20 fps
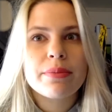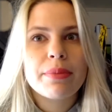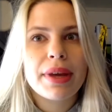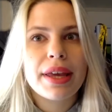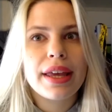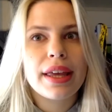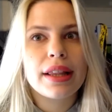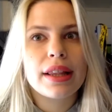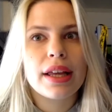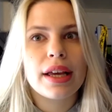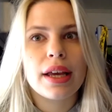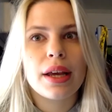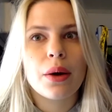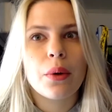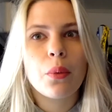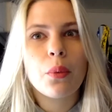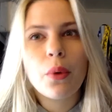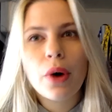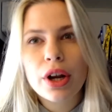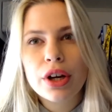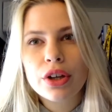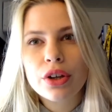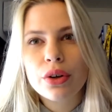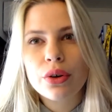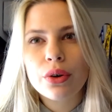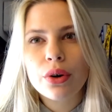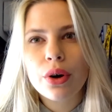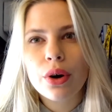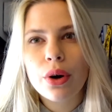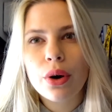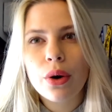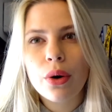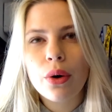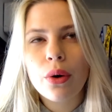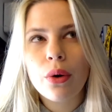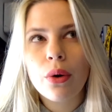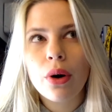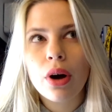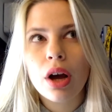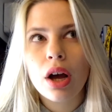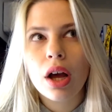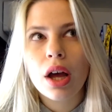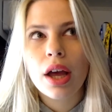me like €1,